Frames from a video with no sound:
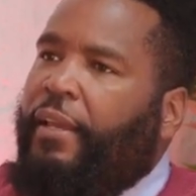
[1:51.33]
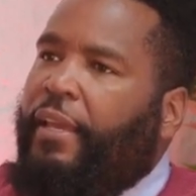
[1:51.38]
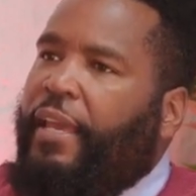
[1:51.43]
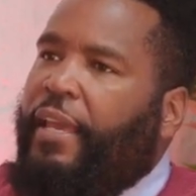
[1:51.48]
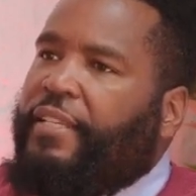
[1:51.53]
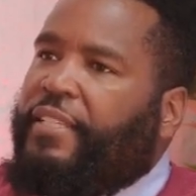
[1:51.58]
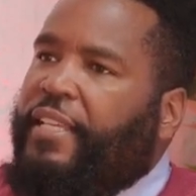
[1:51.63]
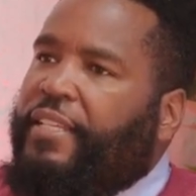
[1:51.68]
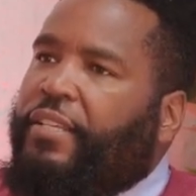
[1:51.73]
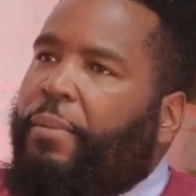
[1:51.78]

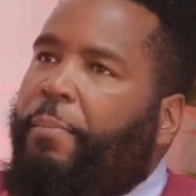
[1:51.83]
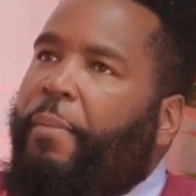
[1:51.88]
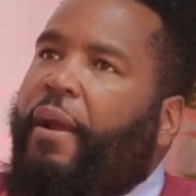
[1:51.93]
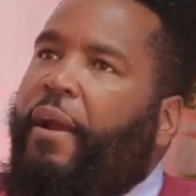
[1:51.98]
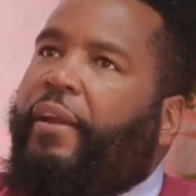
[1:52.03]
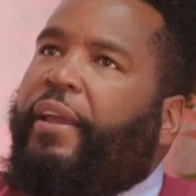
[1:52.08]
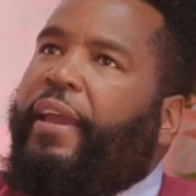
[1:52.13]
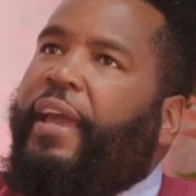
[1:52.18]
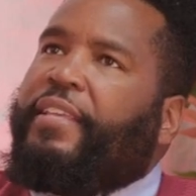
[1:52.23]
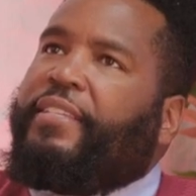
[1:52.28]
And since
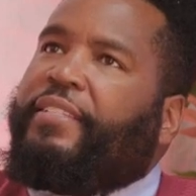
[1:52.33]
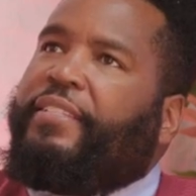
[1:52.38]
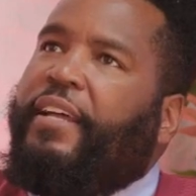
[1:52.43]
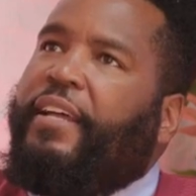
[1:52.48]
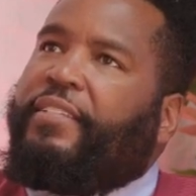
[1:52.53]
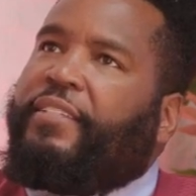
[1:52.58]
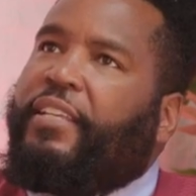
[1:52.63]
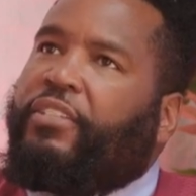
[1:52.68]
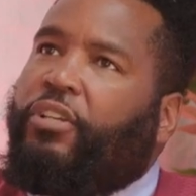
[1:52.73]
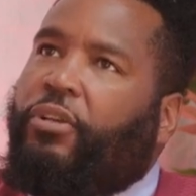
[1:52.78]
America has
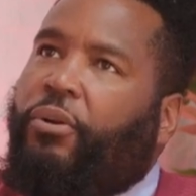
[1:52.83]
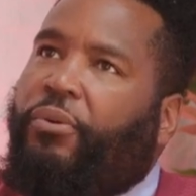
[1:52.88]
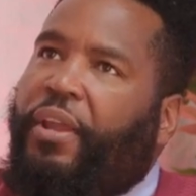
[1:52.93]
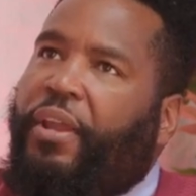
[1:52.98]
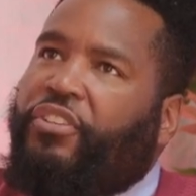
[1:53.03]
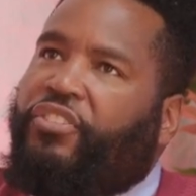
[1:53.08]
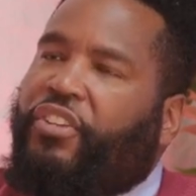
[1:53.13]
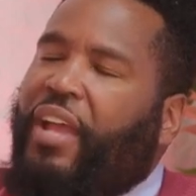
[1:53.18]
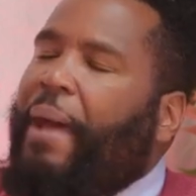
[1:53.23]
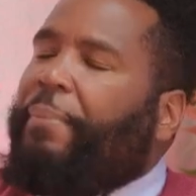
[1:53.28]
done such a
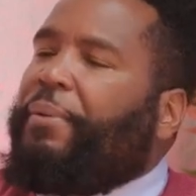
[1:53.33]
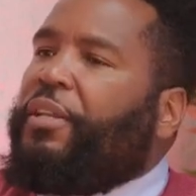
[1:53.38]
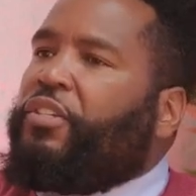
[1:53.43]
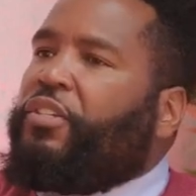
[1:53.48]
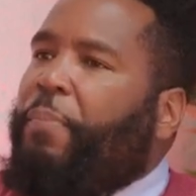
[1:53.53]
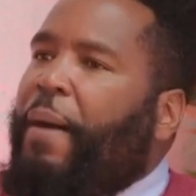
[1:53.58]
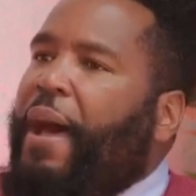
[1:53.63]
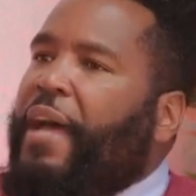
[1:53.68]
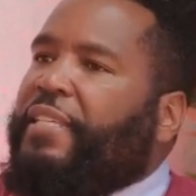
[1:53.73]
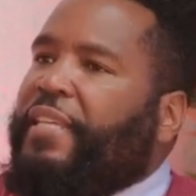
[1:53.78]
great job
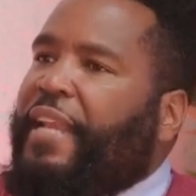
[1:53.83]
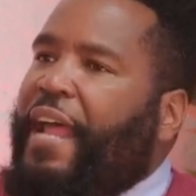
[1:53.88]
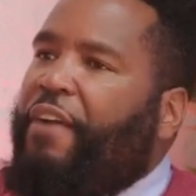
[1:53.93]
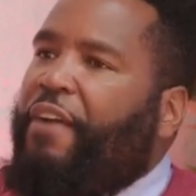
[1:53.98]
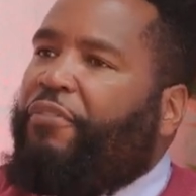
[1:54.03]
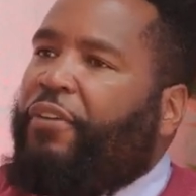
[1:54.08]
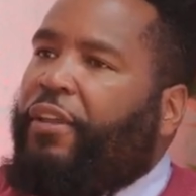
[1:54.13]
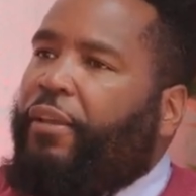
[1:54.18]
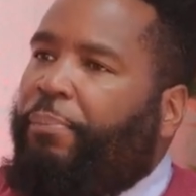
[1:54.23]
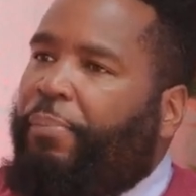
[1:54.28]
despising
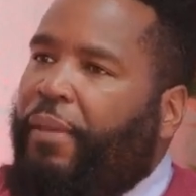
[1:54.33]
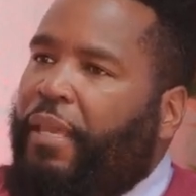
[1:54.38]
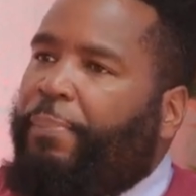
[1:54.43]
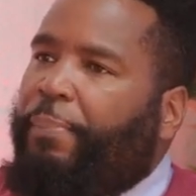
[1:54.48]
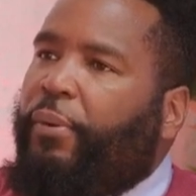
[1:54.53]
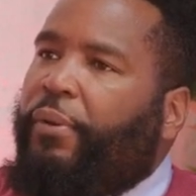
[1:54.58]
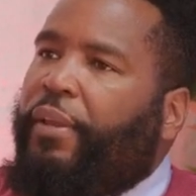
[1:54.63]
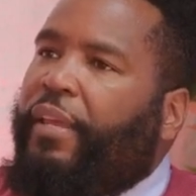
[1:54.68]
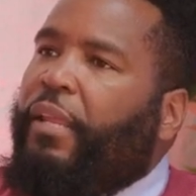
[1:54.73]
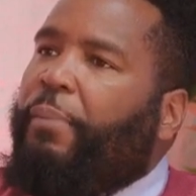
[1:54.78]
African
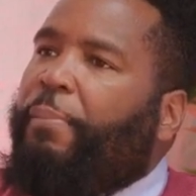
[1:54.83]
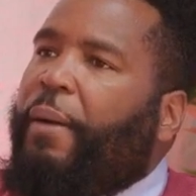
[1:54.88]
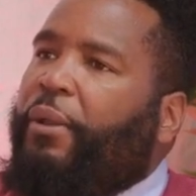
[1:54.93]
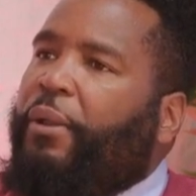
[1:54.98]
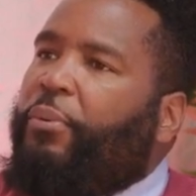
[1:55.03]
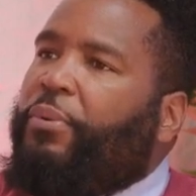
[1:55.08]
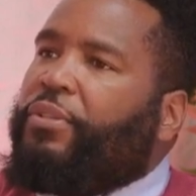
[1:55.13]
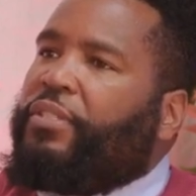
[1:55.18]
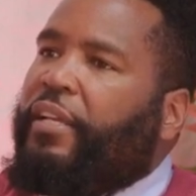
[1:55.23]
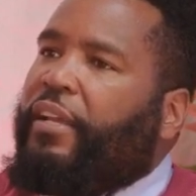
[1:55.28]
people, anybody
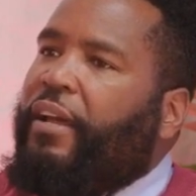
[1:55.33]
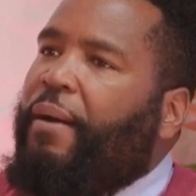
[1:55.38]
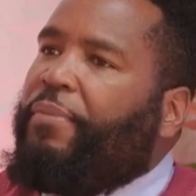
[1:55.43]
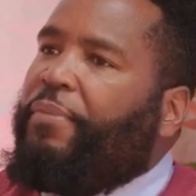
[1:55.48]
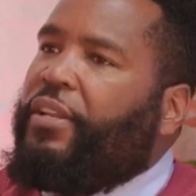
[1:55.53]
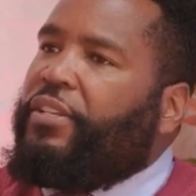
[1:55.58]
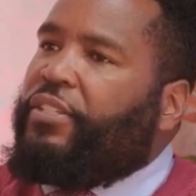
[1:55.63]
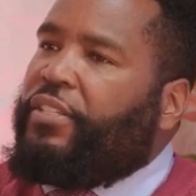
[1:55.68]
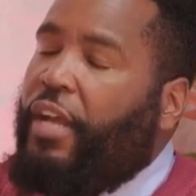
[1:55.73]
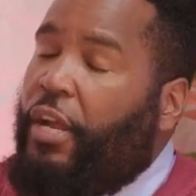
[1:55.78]
who wants to come to
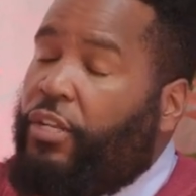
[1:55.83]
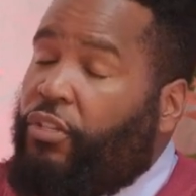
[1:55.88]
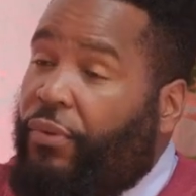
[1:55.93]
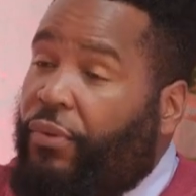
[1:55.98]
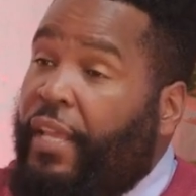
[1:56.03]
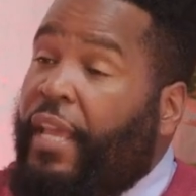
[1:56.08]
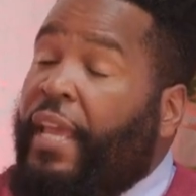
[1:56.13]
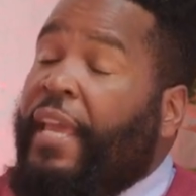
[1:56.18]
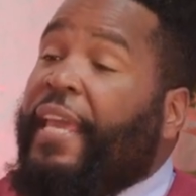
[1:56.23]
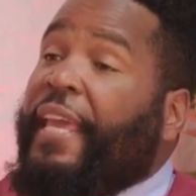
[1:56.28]
this
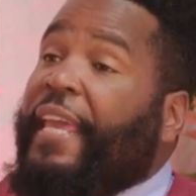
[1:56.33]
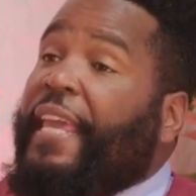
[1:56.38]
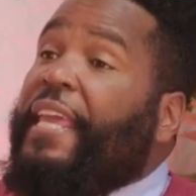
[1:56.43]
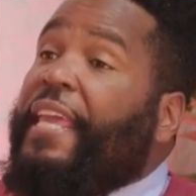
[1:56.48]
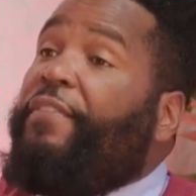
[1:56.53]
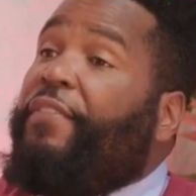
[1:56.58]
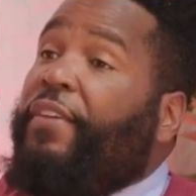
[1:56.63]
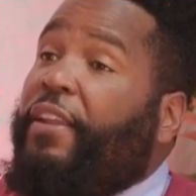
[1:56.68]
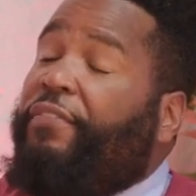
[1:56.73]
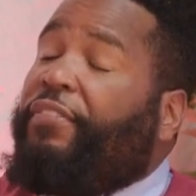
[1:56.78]
country,
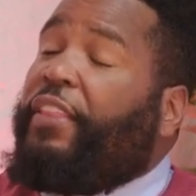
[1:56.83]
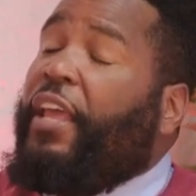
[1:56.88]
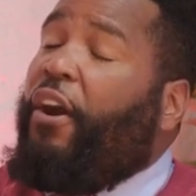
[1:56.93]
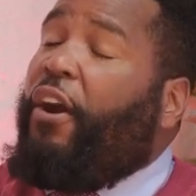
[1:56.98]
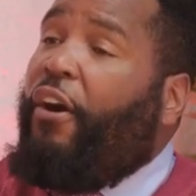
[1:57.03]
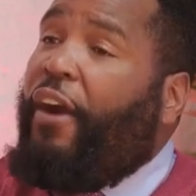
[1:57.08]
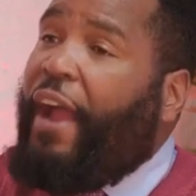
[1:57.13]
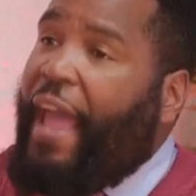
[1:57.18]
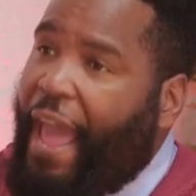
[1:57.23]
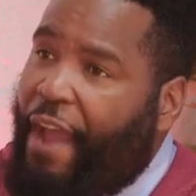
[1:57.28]
even if they
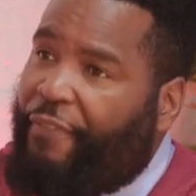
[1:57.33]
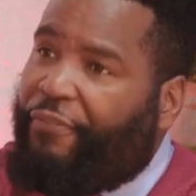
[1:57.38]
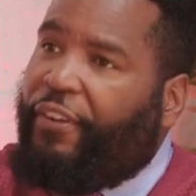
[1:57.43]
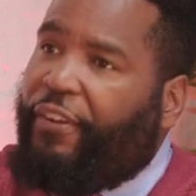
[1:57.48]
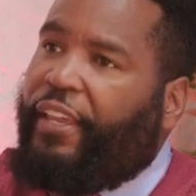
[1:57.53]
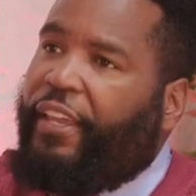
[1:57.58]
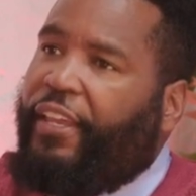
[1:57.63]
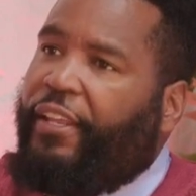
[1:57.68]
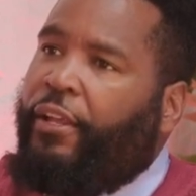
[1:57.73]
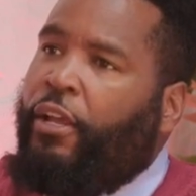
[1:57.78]
are
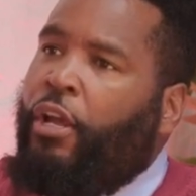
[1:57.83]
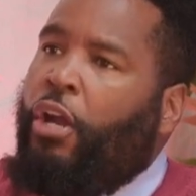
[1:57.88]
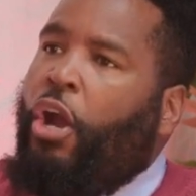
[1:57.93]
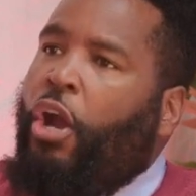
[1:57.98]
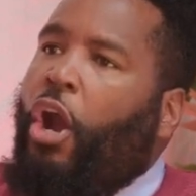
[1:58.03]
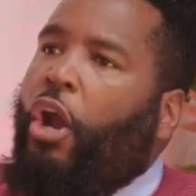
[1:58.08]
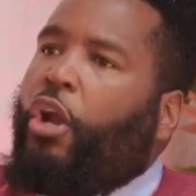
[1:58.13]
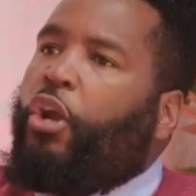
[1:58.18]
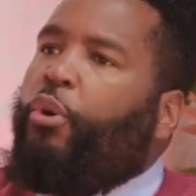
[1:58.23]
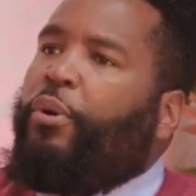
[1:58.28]
African,
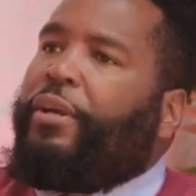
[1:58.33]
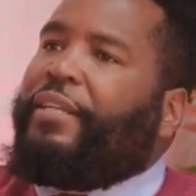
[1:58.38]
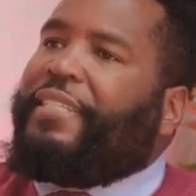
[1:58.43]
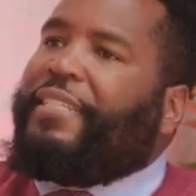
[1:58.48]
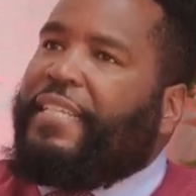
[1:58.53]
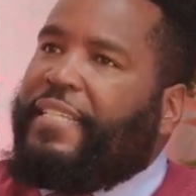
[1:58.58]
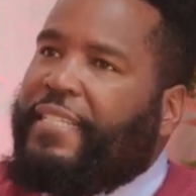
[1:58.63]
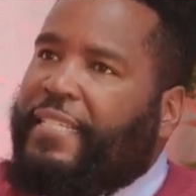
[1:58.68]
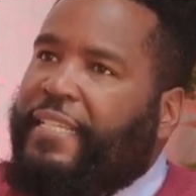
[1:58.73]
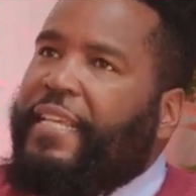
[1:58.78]
are going
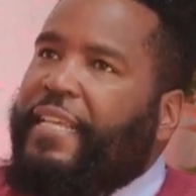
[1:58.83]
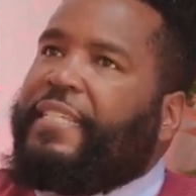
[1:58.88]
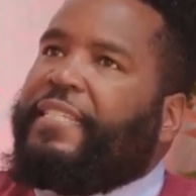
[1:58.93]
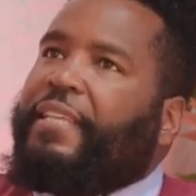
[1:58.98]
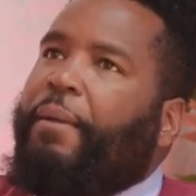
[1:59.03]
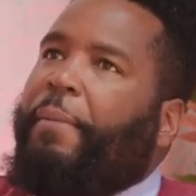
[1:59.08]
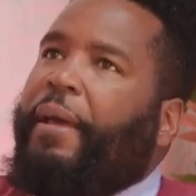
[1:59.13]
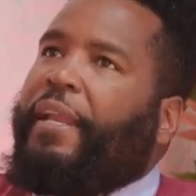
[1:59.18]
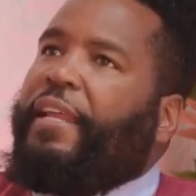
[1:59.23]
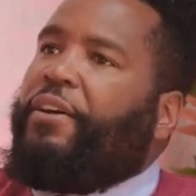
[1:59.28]
to seek
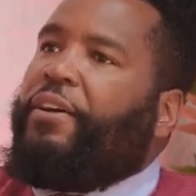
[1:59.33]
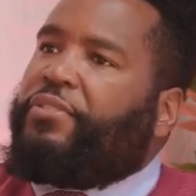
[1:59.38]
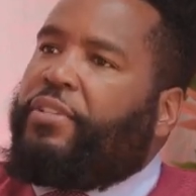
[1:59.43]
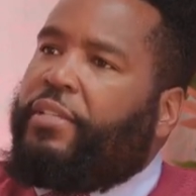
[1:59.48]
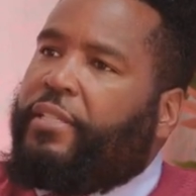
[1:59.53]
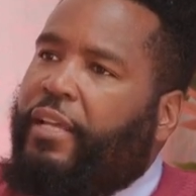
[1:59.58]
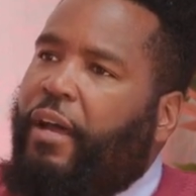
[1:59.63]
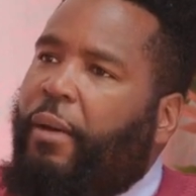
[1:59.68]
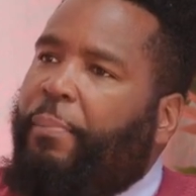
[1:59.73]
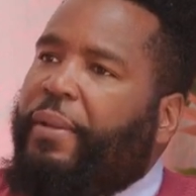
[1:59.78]
somebody
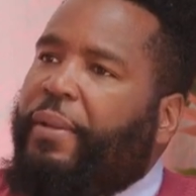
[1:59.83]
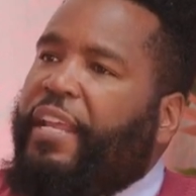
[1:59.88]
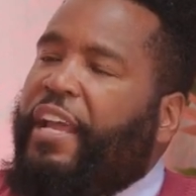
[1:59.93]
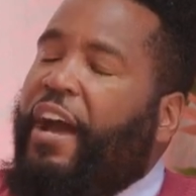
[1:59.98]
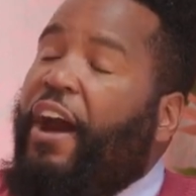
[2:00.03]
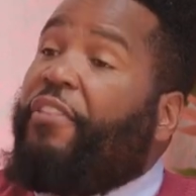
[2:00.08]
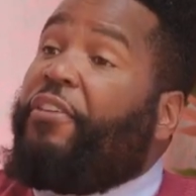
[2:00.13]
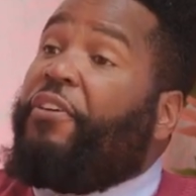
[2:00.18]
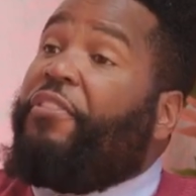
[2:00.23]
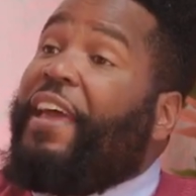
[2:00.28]
else's company
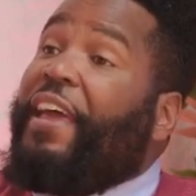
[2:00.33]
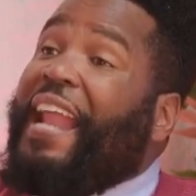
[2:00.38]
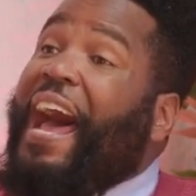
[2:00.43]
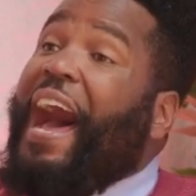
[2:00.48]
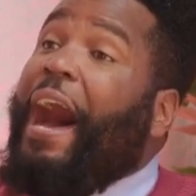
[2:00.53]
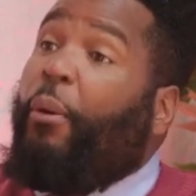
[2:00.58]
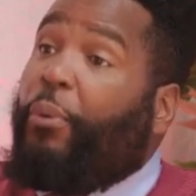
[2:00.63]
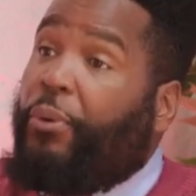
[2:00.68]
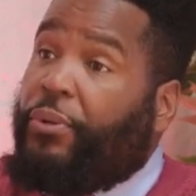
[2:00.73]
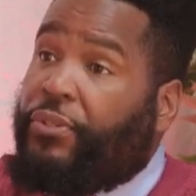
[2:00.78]
other than
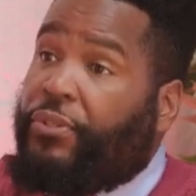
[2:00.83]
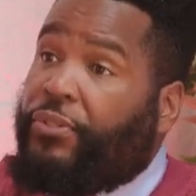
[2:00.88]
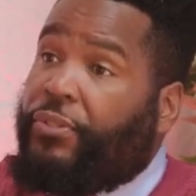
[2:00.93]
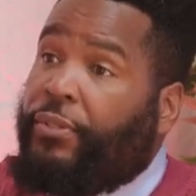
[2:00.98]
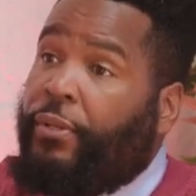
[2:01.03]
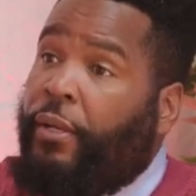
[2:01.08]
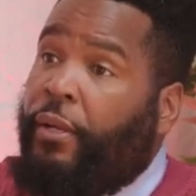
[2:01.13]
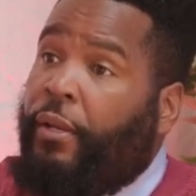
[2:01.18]
ours,